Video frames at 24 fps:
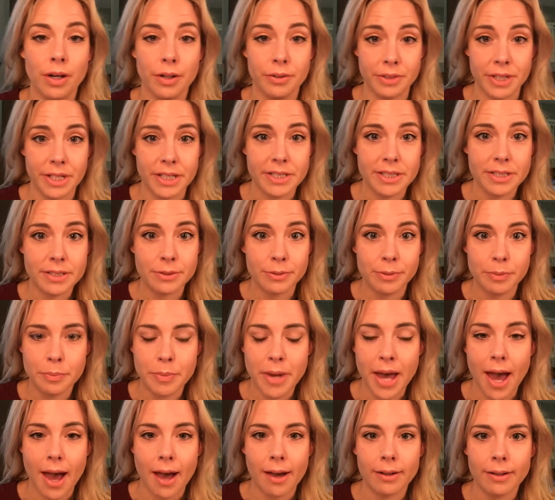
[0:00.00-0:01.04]
Alright, so I'm
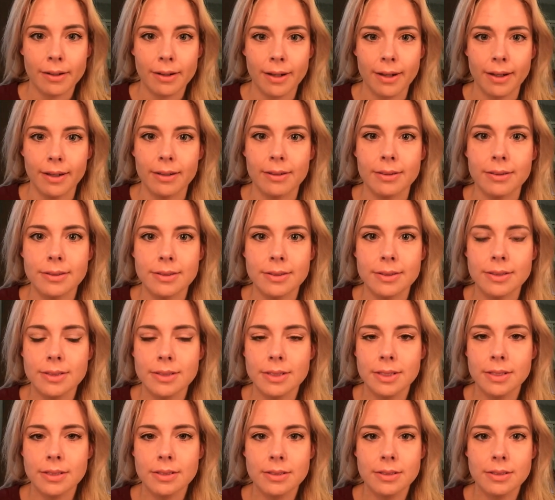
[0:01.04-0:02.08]
back,
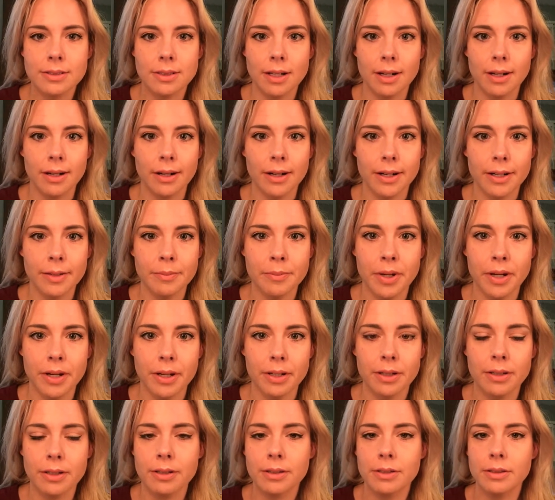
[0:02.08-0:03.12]
and sorry,
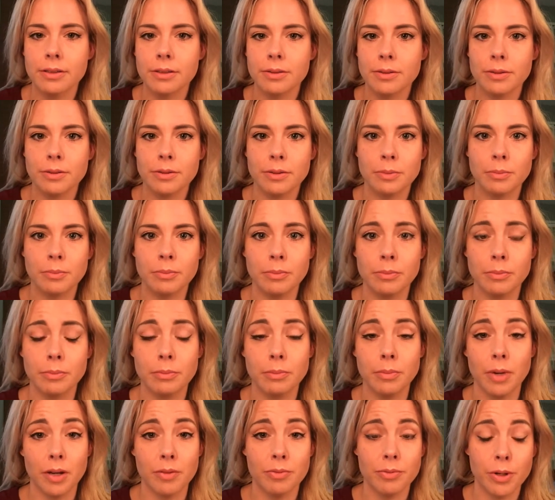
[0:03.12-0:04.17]
my
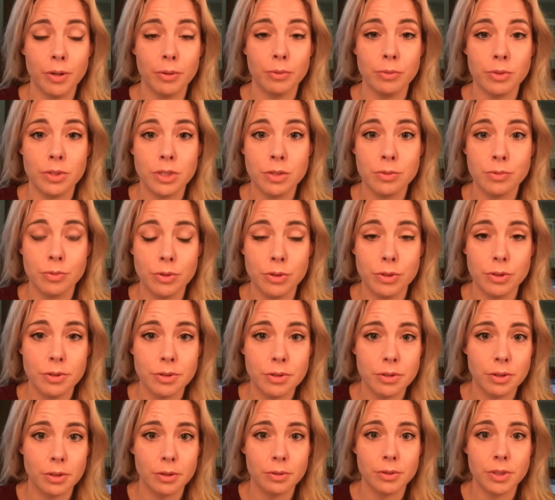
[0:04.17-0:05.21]
phone was full,
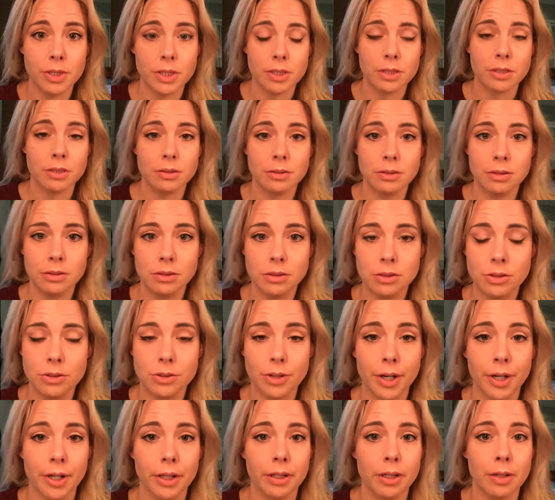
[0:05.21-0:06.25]
so just
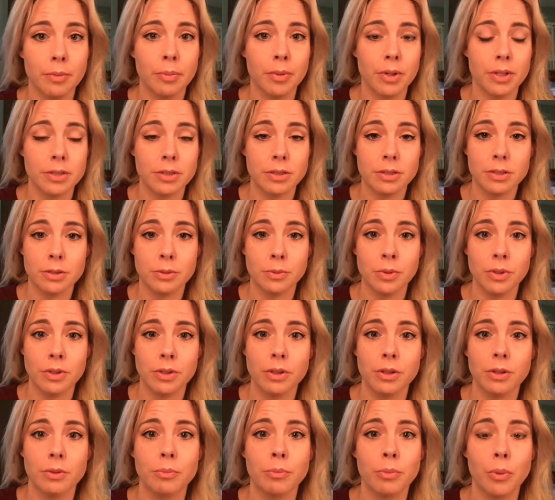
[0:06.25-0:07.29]
struck it up as to one
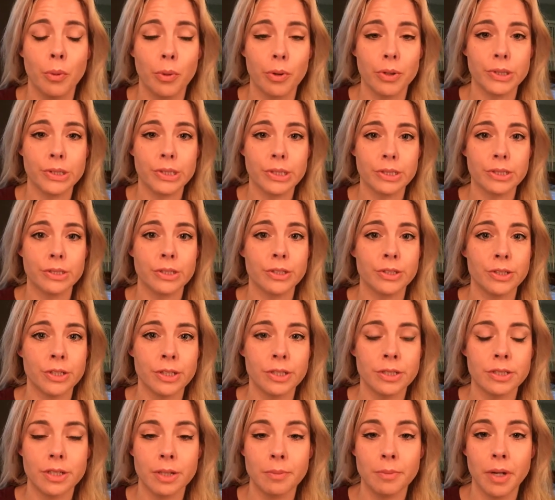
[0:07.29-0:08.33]
of the poorest
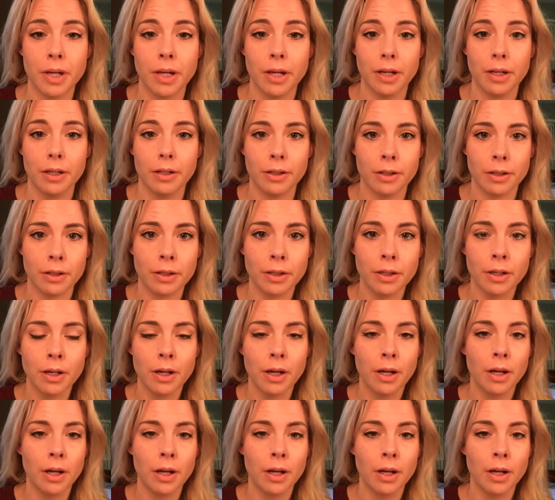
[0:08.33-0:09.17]
decisions I made, or